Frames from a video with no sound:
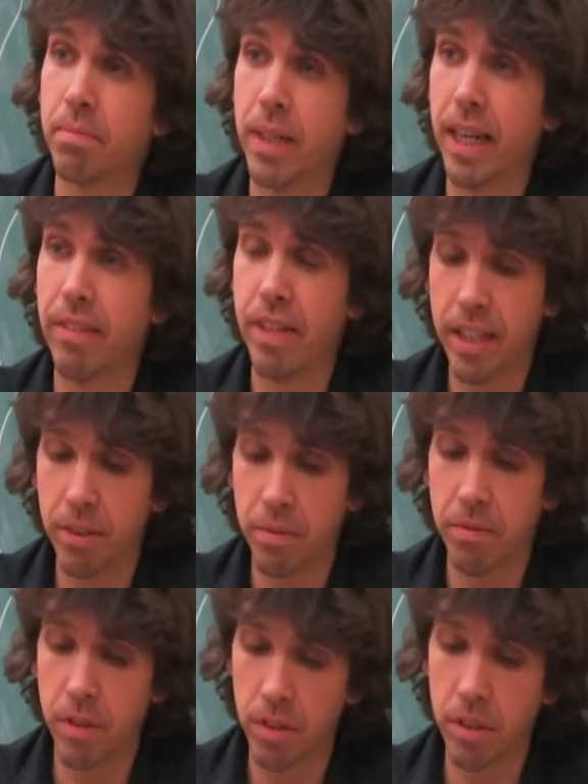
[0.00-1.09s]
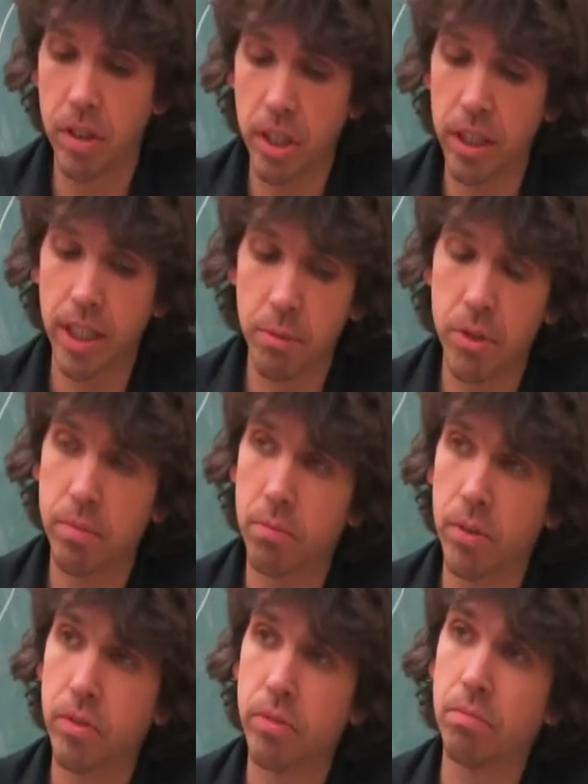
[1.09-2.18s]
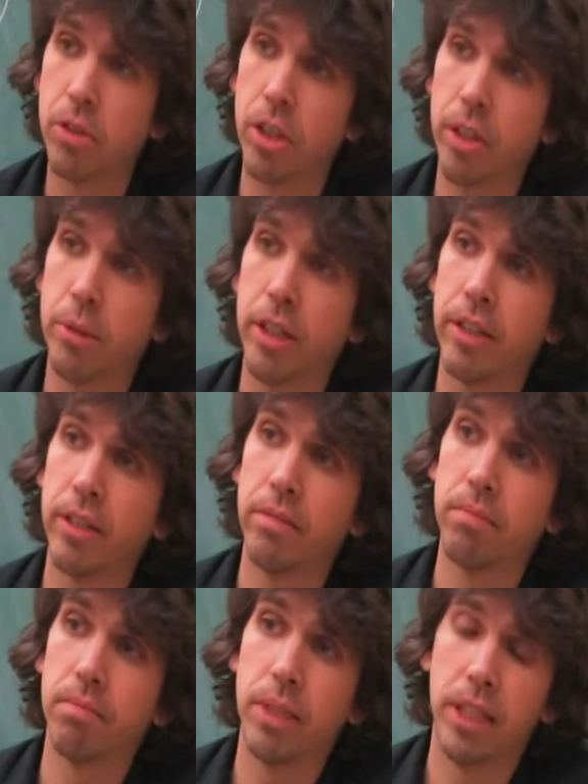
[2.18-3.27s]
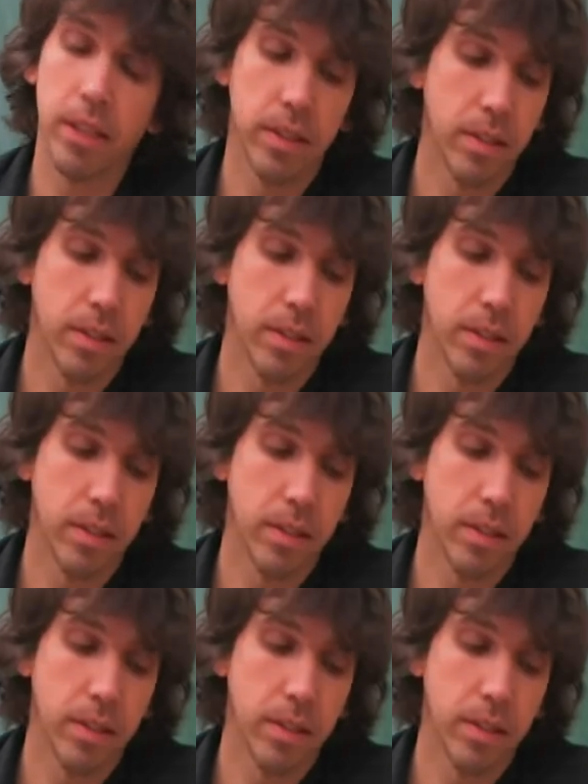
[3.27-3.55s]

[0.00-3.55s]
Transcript: but everything for a long time was, was Charlie Brown and Peanuts.